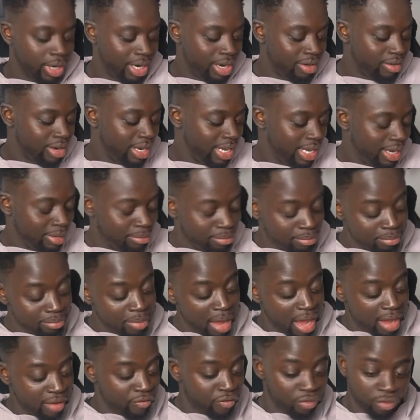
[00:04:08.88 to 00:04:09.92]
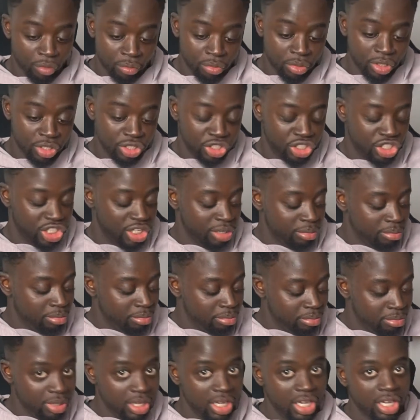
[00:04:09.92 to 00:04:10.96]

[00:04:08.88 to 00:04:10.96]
here I am back from the gym,